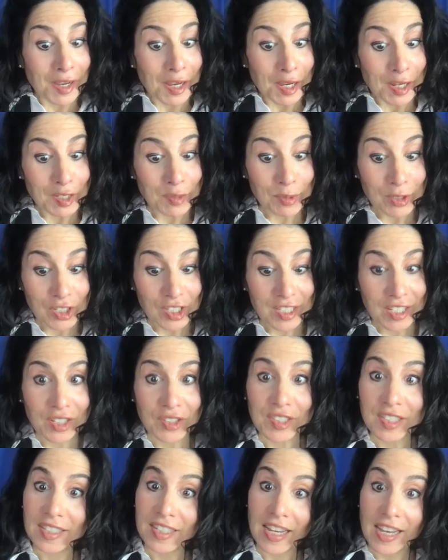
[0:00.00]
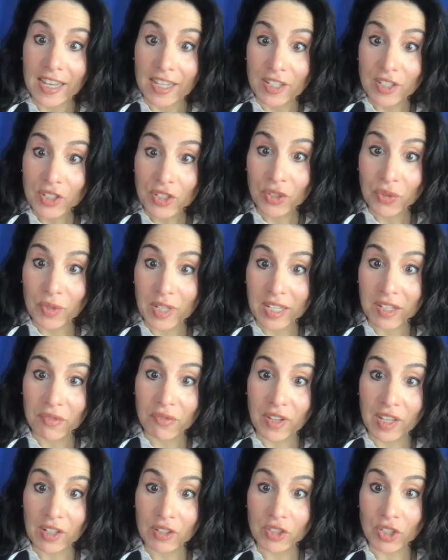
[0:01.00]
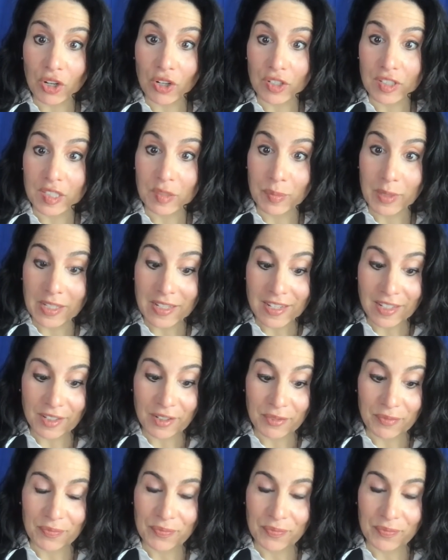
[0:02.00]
As much as I could stand reading veiled art speak.